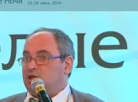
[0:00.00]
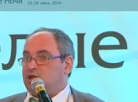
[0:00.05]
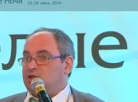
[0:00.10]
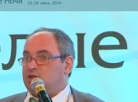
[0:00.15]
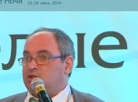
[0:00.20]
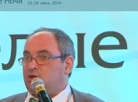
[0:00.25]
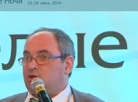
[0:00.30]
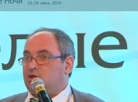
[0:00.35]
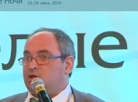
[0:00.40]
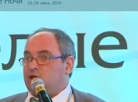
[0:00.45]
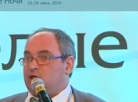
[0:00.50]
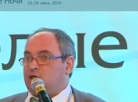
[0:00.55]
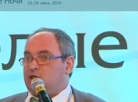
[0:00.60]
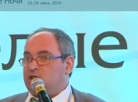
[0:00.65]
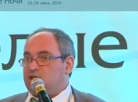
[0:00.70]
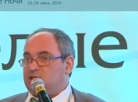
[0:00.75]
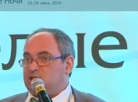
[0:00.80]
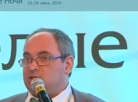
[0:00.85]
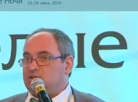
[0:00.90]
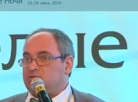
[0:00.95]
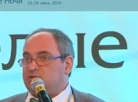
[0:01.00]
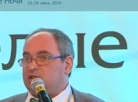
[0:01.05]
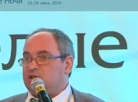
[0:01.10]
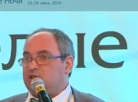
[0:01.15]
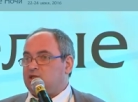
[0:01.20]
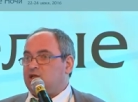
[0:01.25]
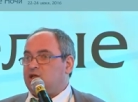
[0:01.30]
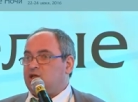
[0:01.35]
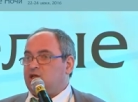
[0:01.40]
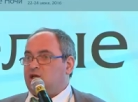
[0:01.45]
So this is
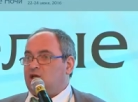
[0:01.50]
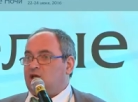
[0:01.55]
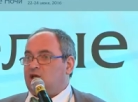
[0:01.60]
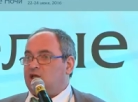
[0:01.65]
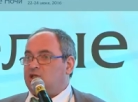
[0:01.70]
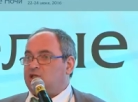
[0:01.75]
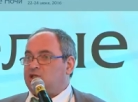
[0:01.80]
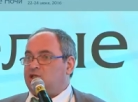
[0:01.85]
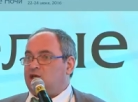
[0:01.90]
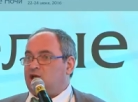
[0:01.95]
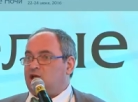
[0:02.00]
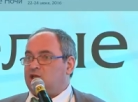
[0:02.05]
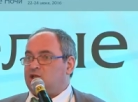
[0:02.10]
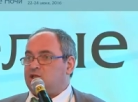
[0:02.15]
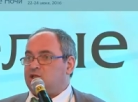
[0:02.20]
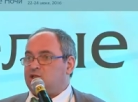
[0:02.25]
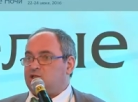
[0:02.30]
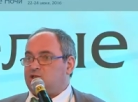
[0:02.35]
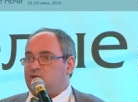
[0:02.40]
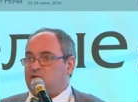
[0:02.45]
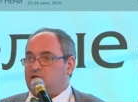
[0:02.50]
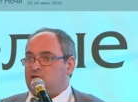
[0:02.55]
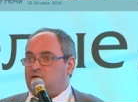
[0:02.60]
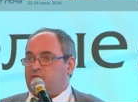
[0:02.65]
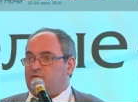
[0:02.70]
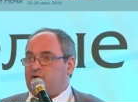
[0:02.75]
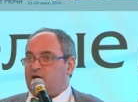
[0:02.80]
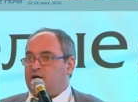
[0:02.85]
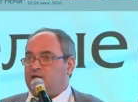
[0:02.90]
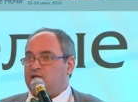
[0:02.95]
really a challenge to
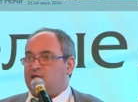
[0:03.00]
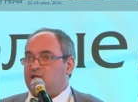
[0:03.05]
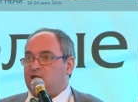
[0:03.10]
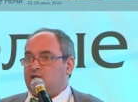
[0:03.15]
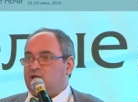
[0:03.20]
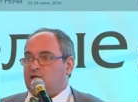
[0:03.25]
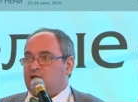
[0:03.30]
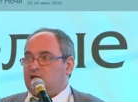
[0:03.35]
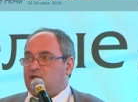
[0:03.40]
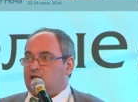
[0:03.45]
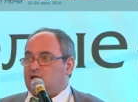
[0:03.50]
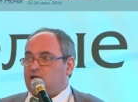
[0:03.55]
define uh,